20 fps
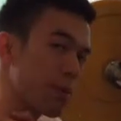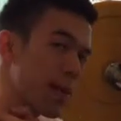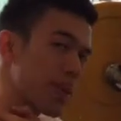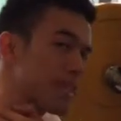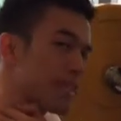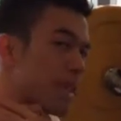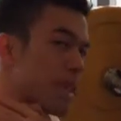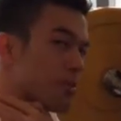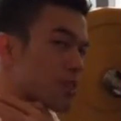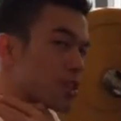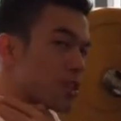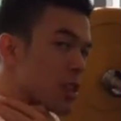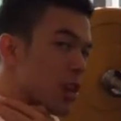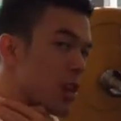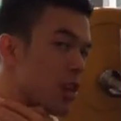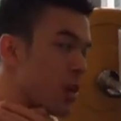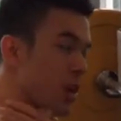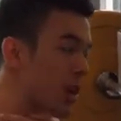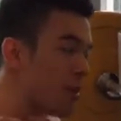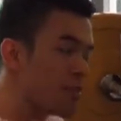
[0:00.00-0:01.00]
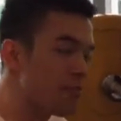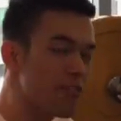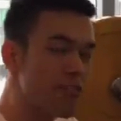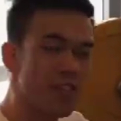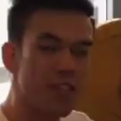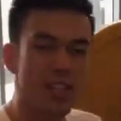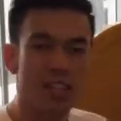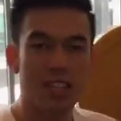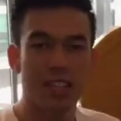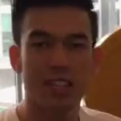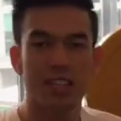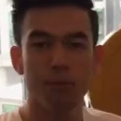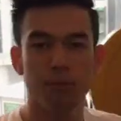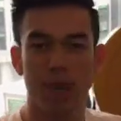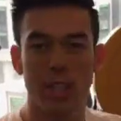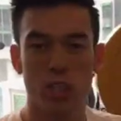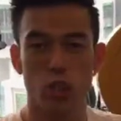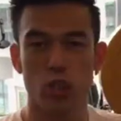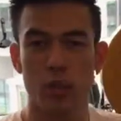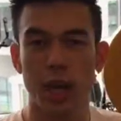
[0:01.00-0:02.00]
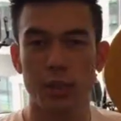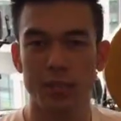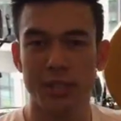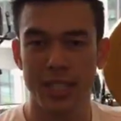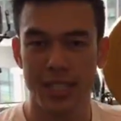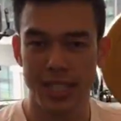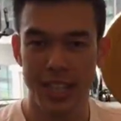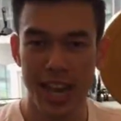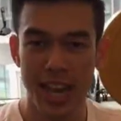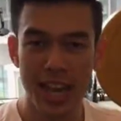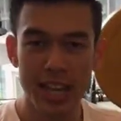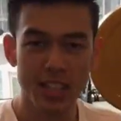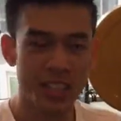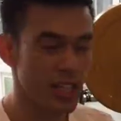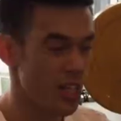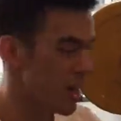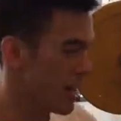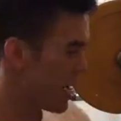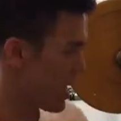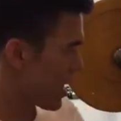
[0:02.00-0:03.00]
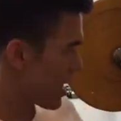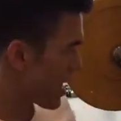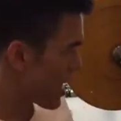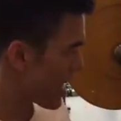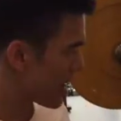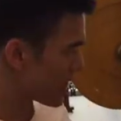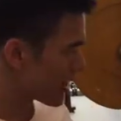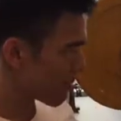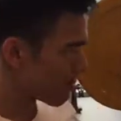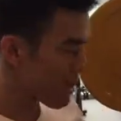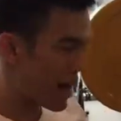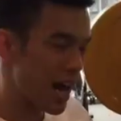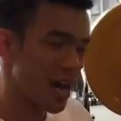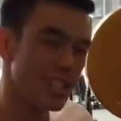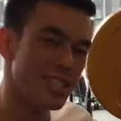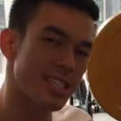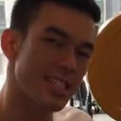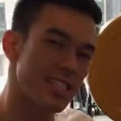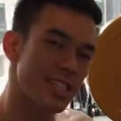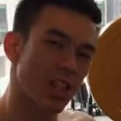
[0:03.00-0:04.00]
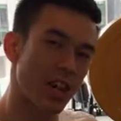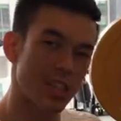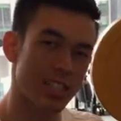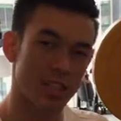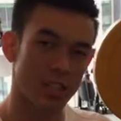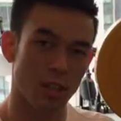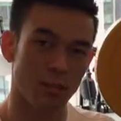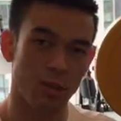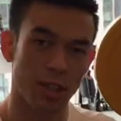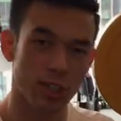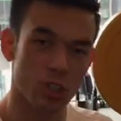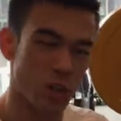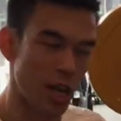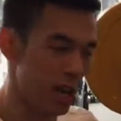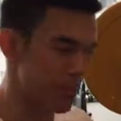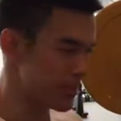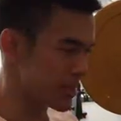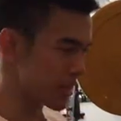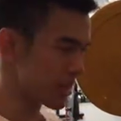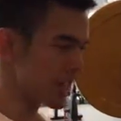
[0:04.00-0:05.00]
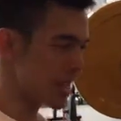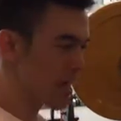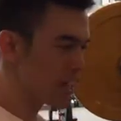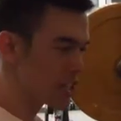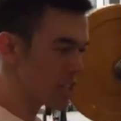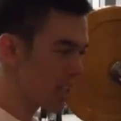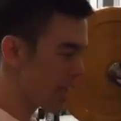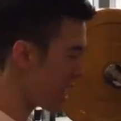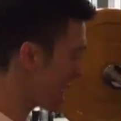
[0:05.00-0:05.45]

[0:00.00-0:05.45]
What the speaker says: blades up, so I'm feeling my traps engage and the bar sits nicely on my traps, okay? So